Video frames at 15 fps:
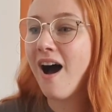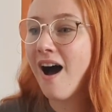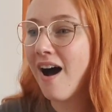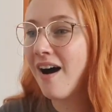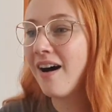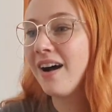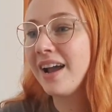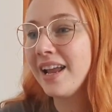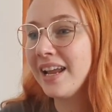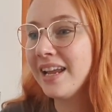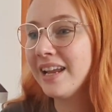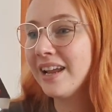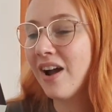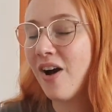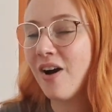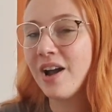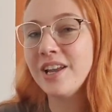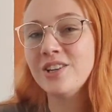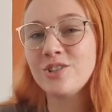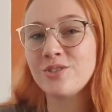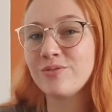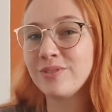
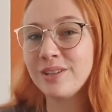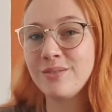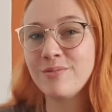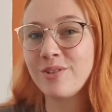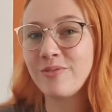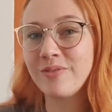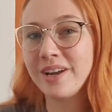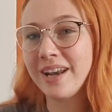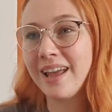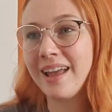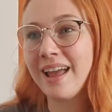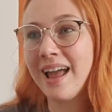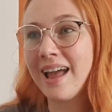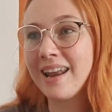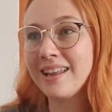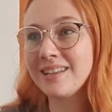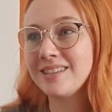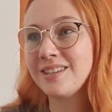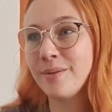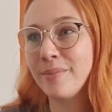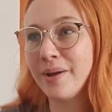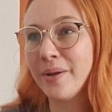I just really want to read it, and it's
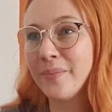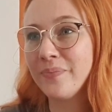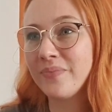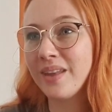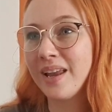summer,